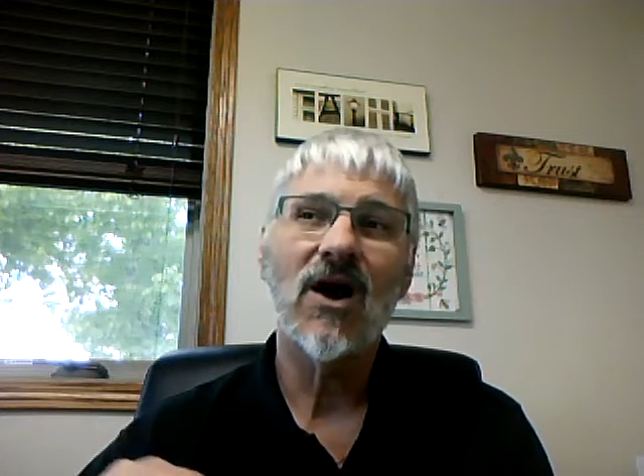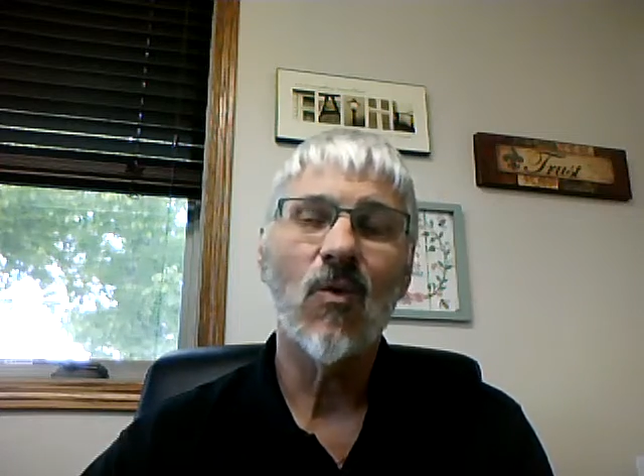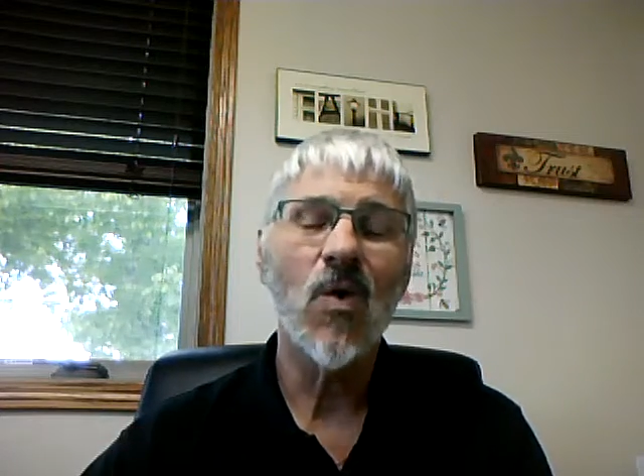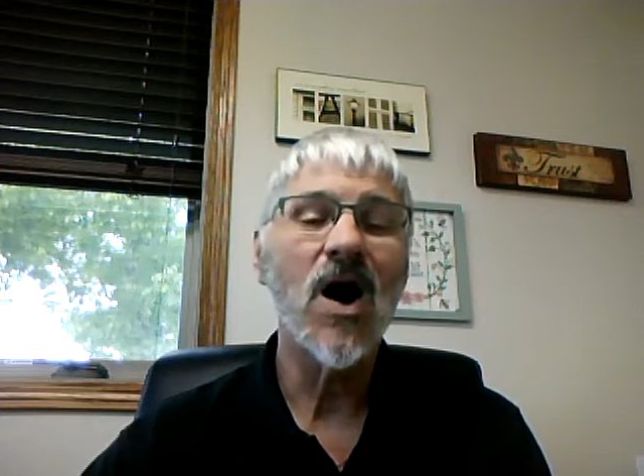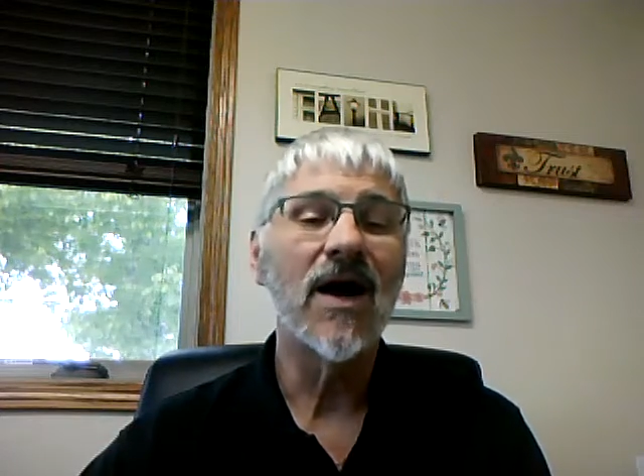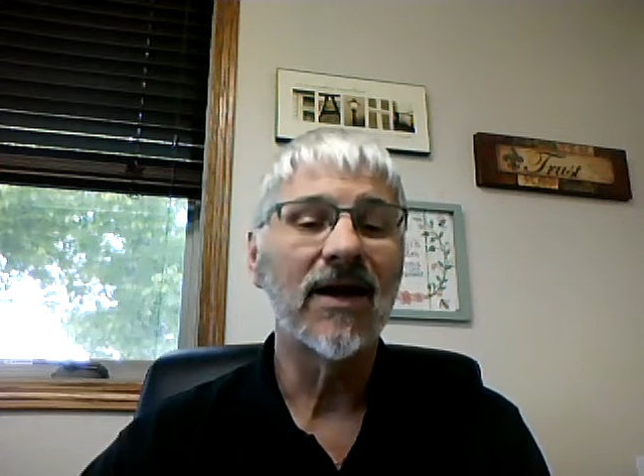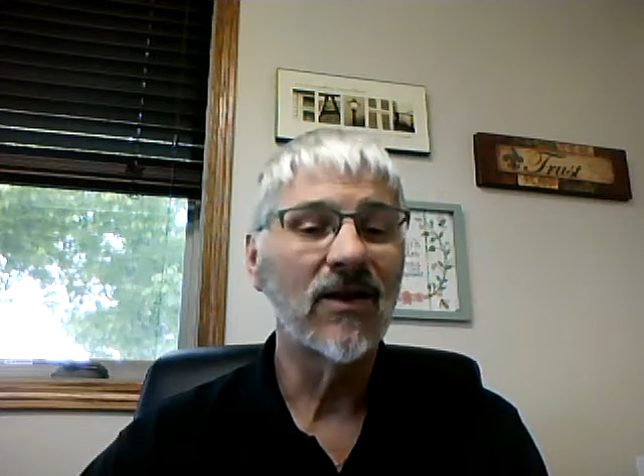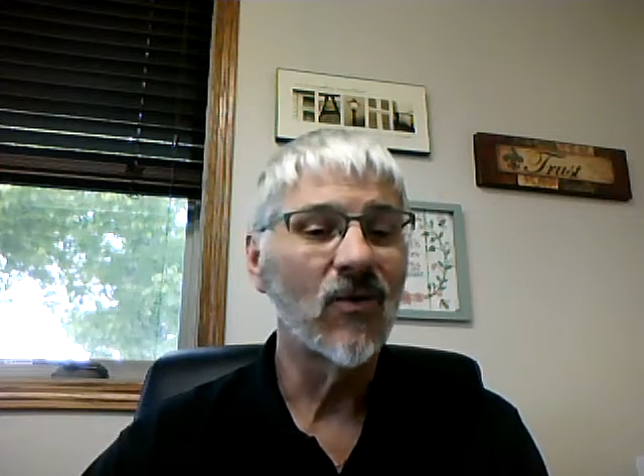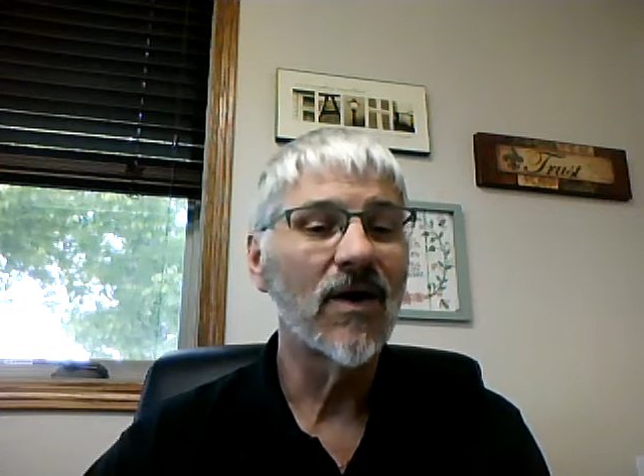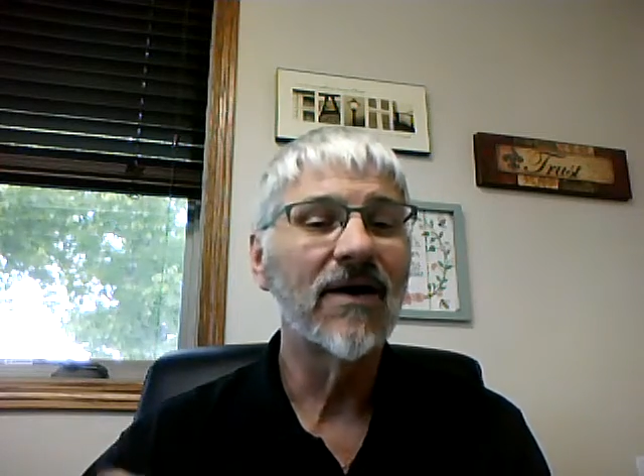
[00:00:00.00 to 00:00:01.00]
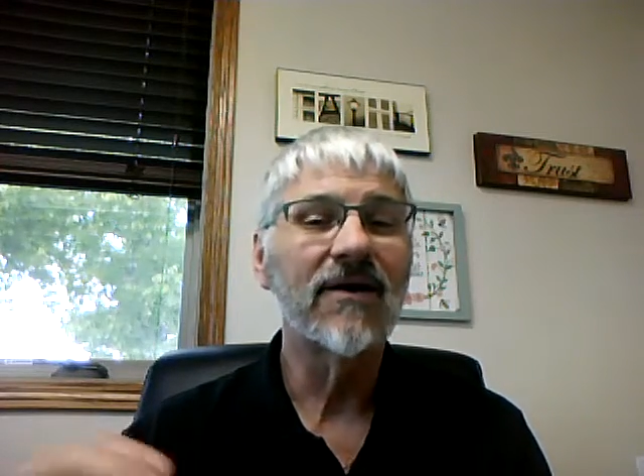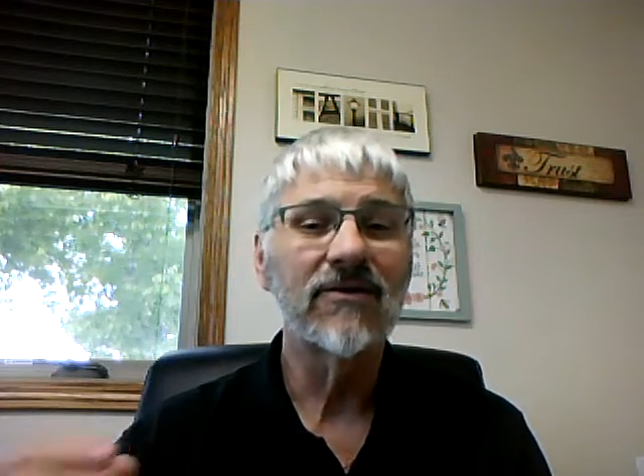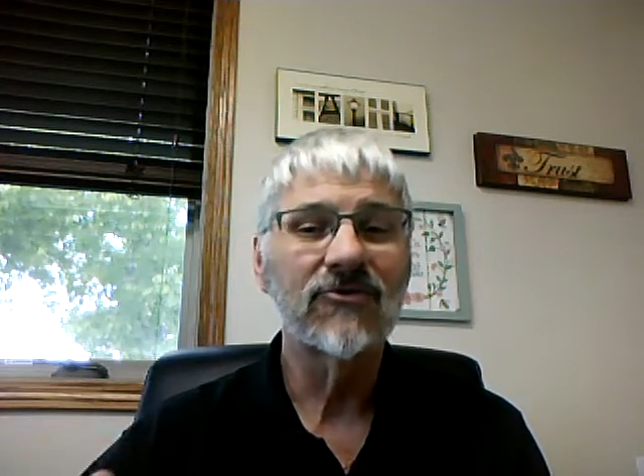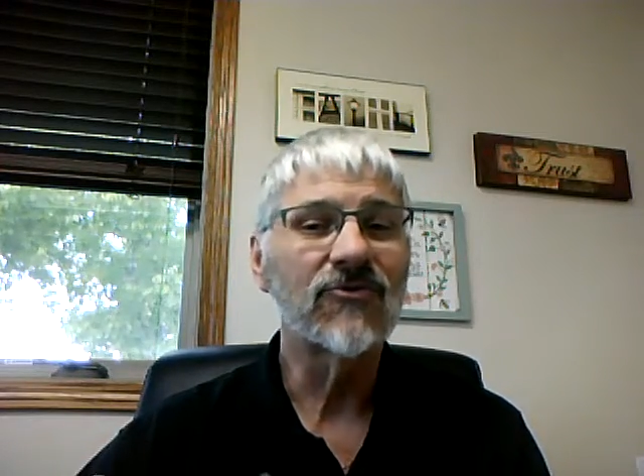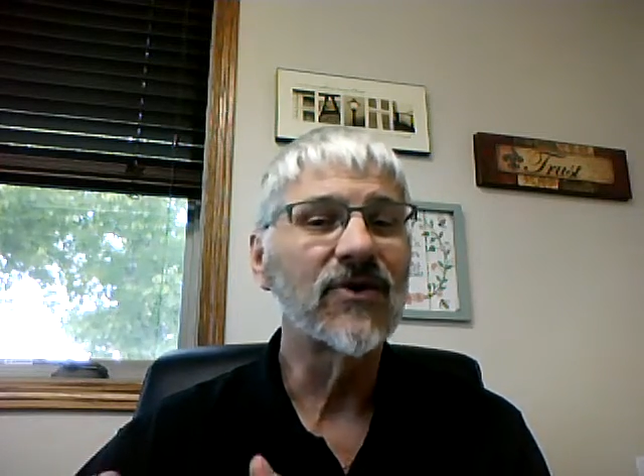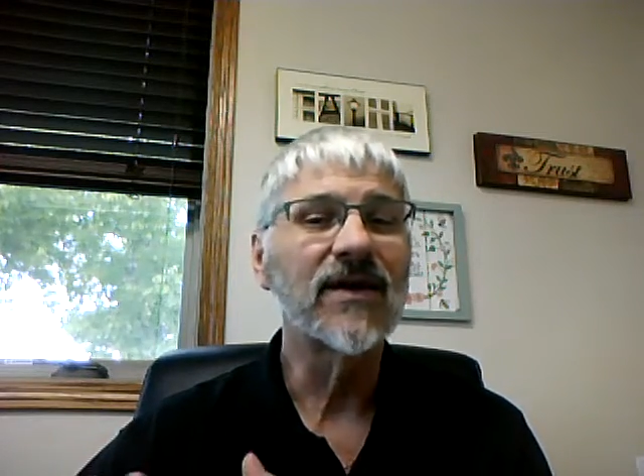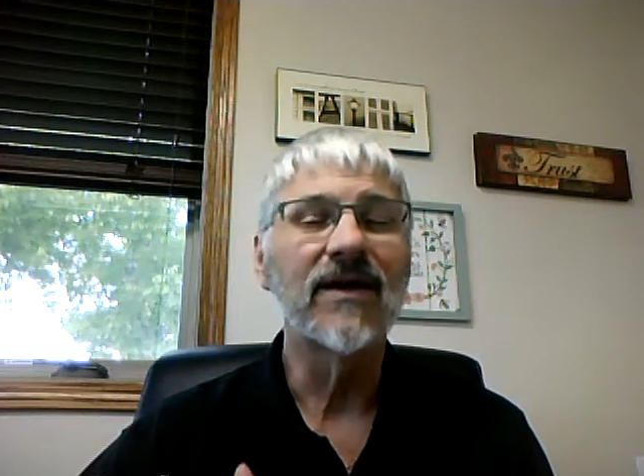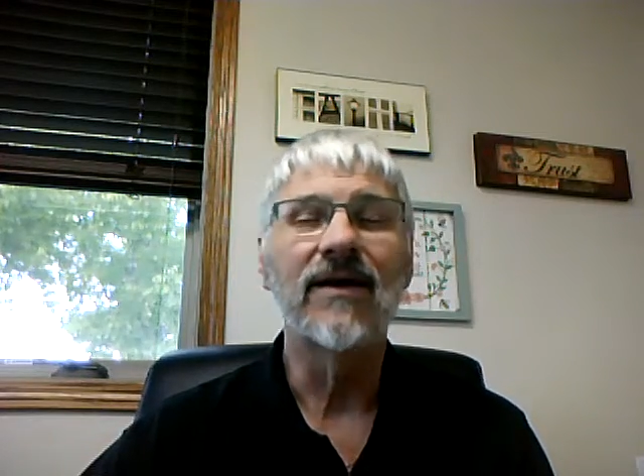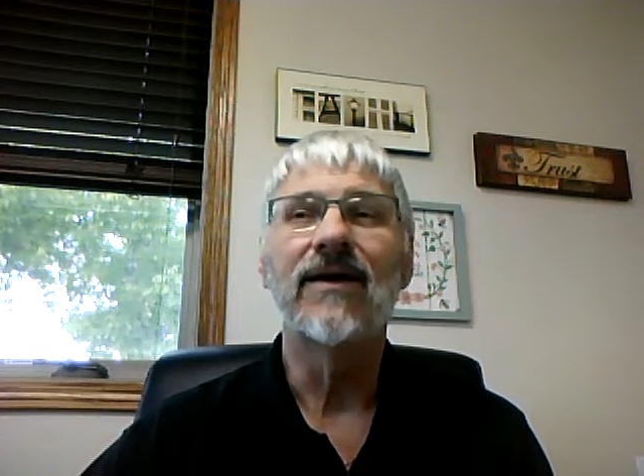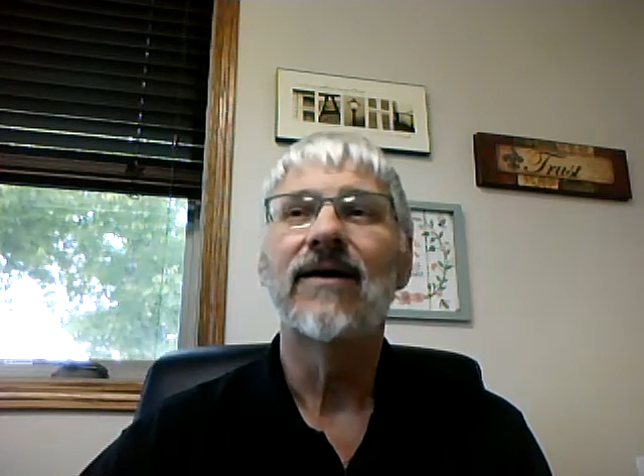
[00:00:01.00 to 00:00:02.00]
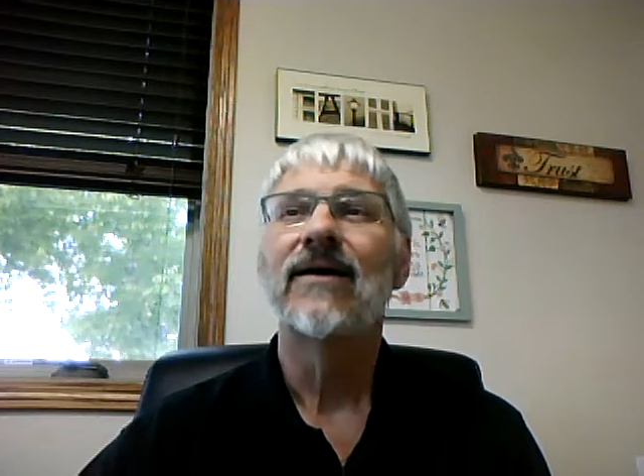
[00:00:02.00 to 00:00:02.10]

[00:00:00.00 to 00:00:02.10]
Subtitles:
are one and the one are three,